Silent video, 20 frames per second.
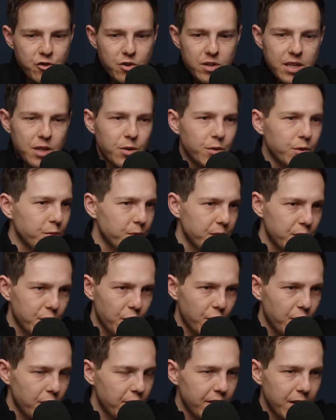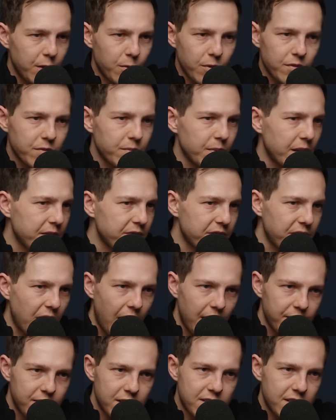should yield a return of anywhere from like
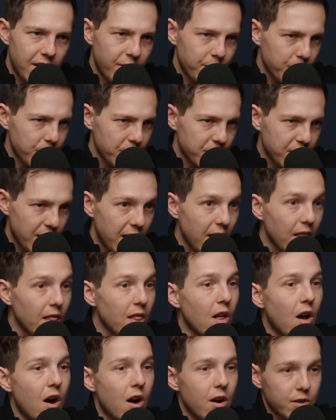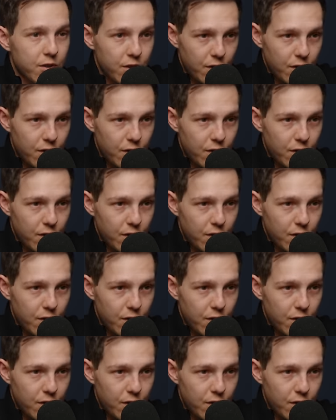five to seven percent long